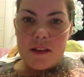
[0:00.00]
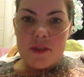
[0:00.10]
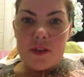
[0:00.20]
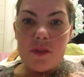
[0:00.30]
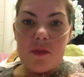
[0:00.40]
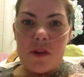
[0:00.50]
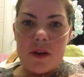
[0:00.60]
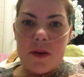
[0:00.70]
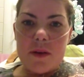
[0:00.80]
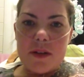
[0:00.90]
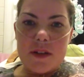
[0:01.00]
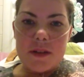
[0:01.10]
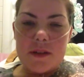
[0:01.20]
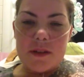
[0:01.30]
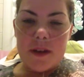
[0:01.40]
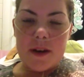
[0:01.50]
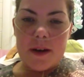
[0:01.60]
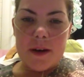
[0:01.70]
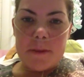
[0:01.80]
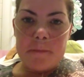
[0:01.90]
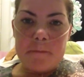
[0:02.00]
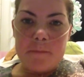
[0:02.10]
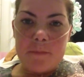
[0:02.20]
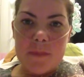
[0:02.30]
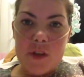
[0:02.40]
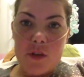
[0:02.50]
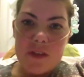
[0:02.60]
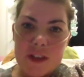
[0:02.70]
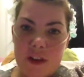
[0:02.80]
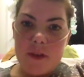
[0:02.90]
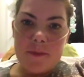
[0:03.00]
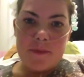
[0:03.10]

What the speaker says: just thought I would do a video